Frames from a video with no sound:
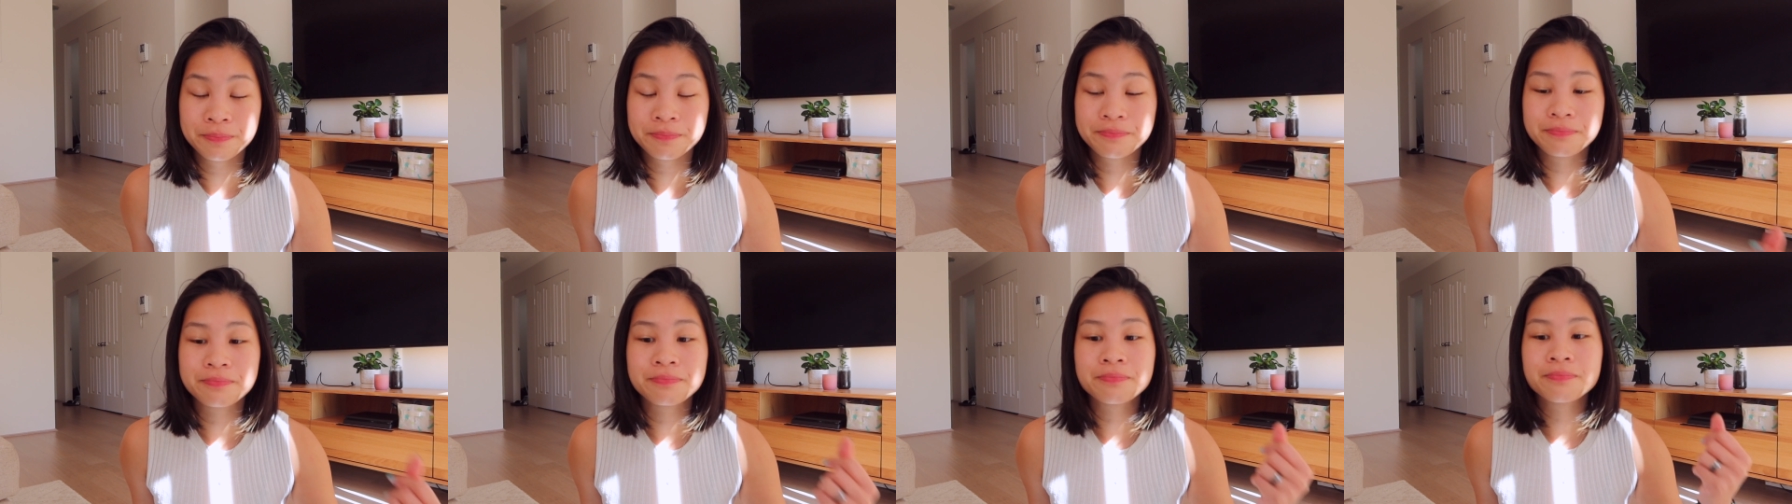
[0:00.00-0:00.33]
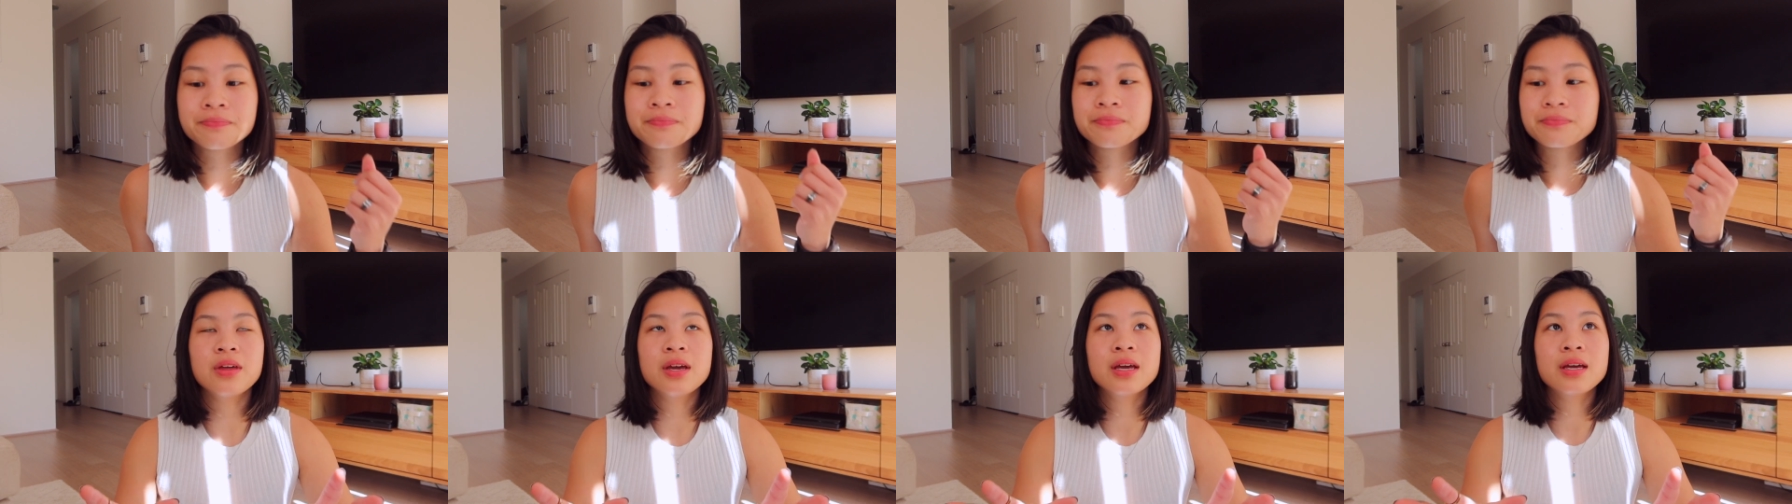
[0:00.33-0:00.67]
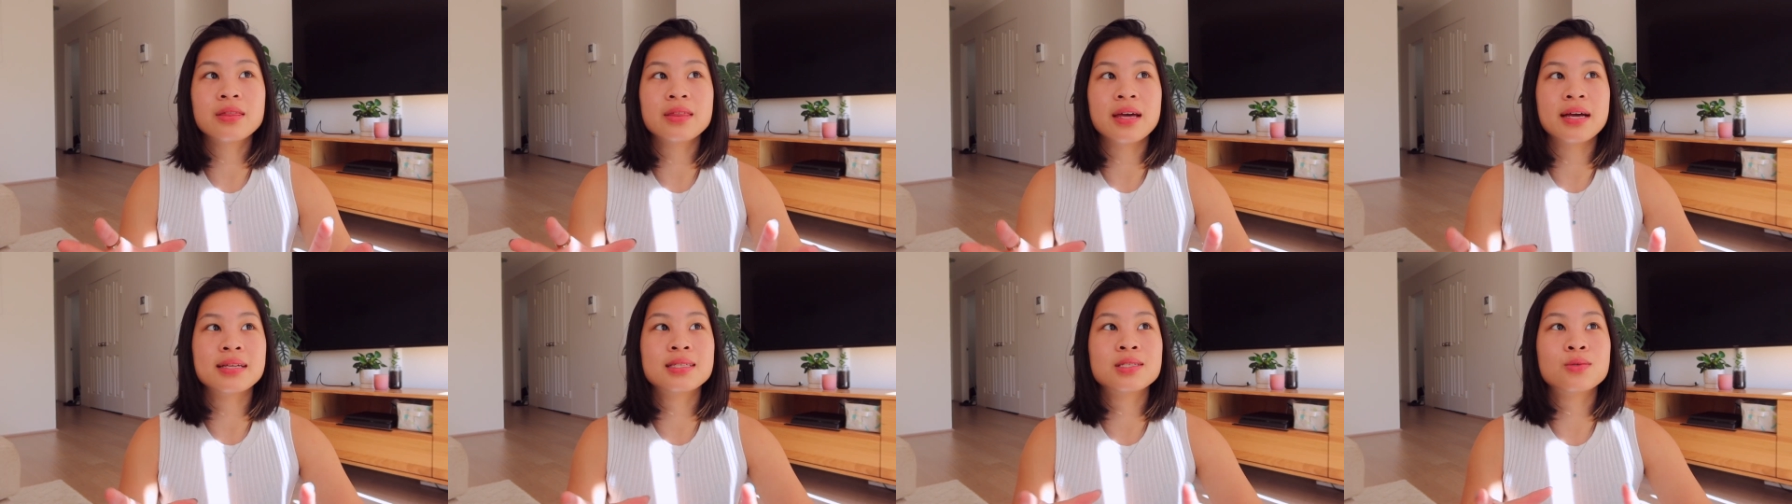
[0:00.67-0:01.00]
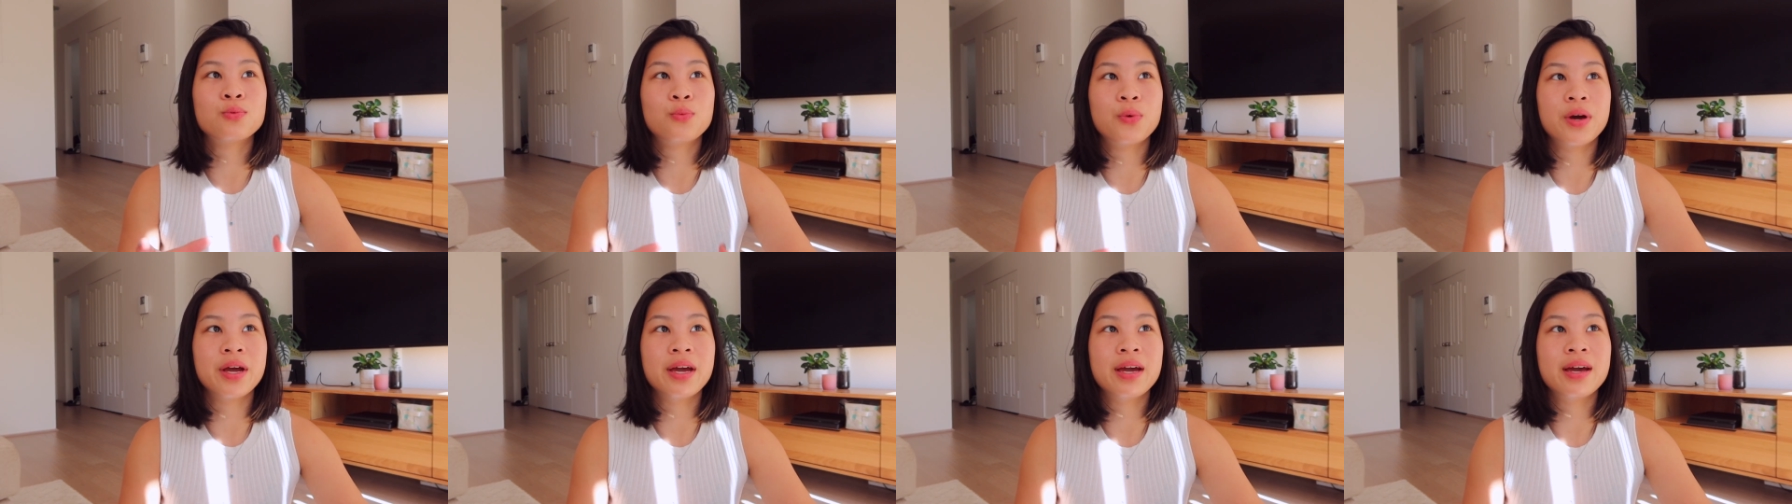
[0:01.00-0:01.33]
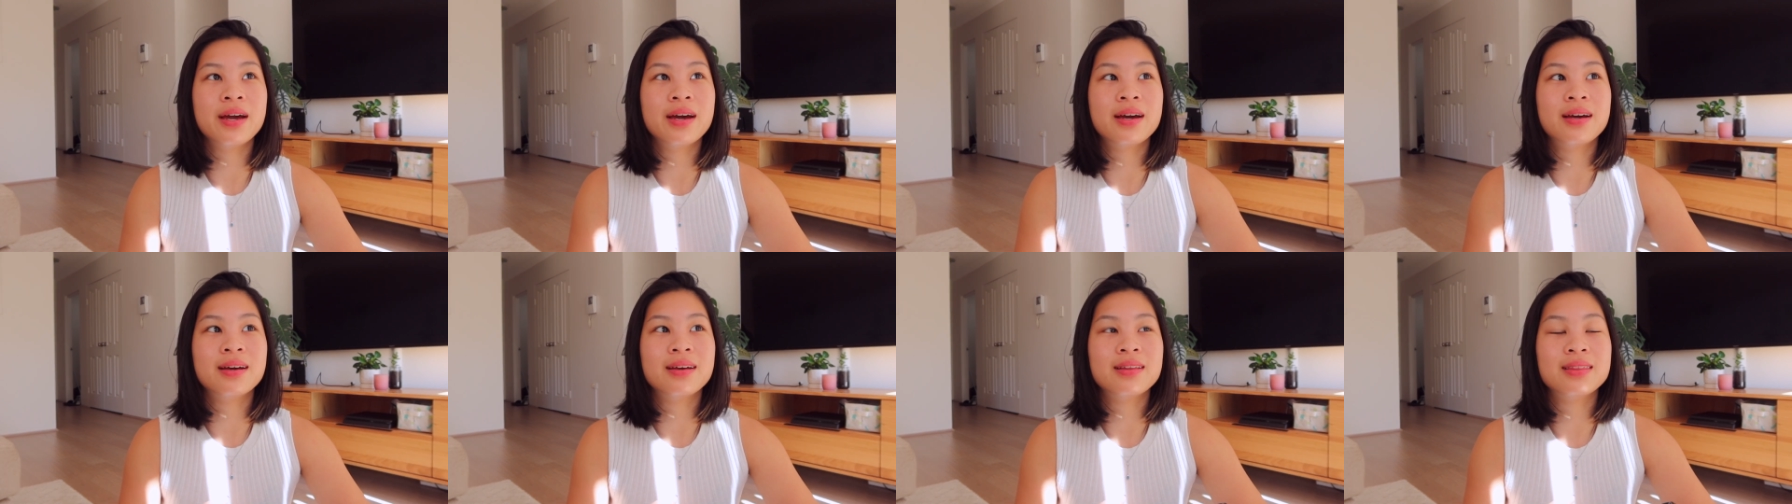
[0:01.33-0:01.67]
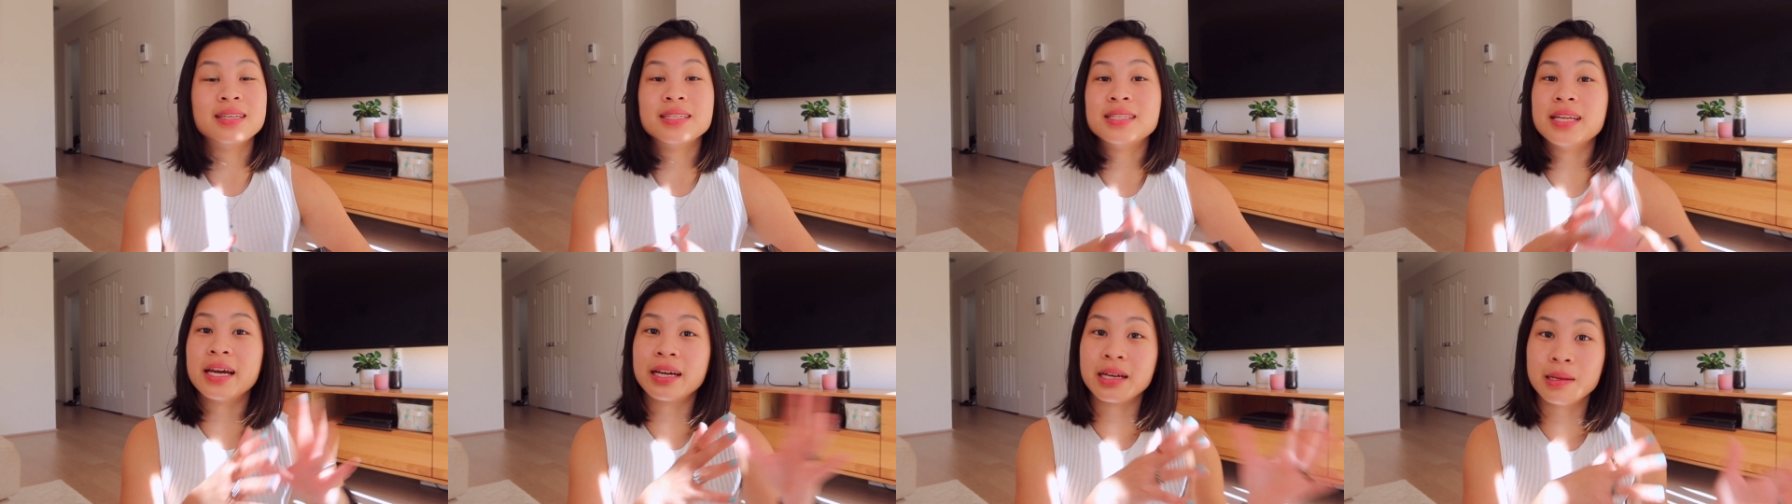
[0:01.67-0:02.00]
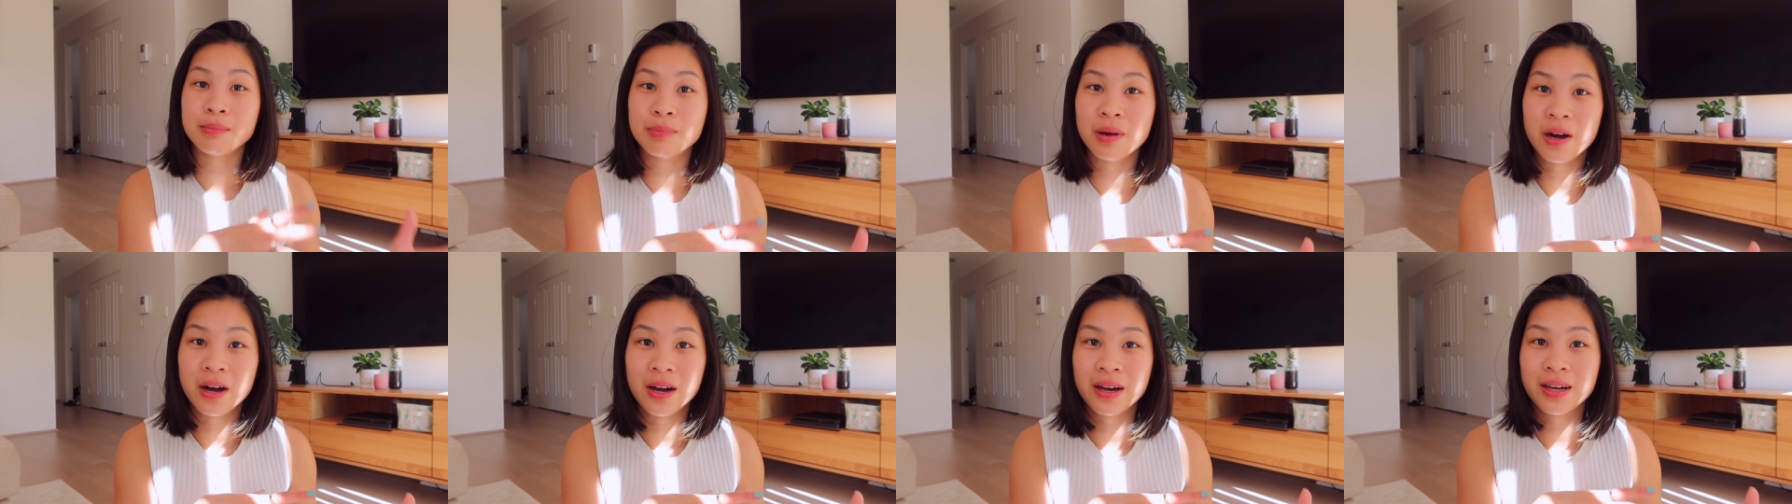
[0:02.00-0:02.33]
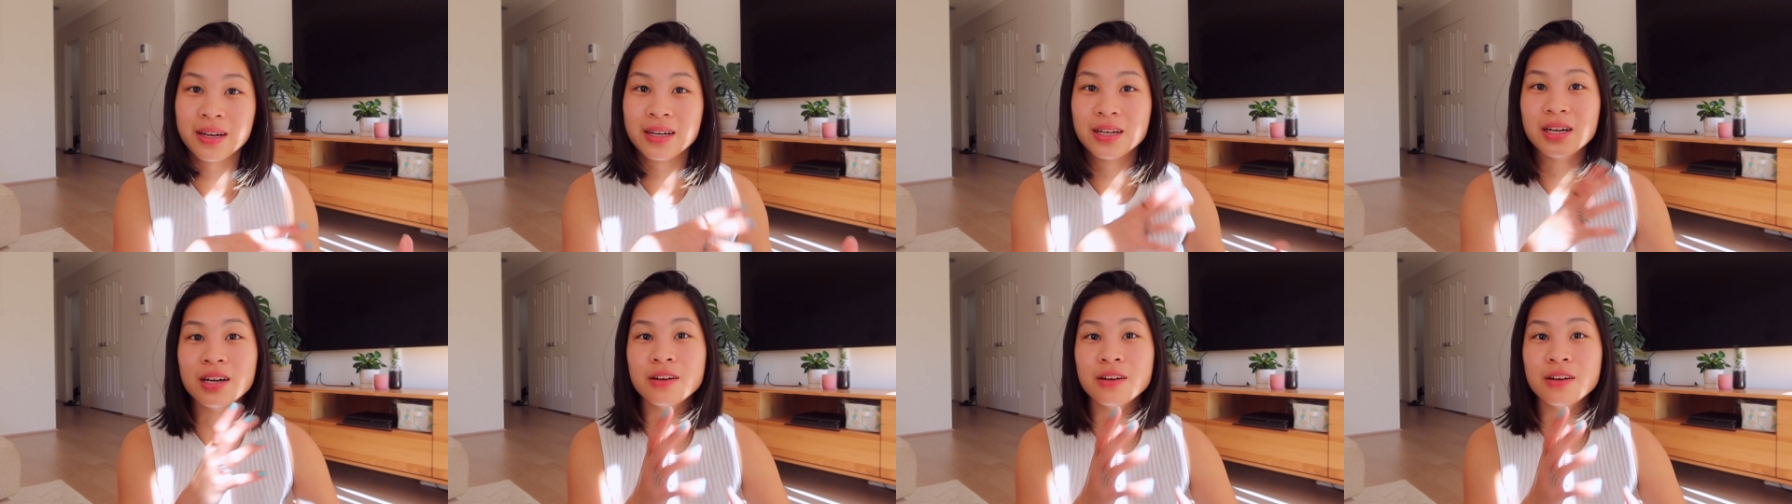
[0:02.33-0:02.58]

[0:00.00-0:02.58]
And I think that's where the second part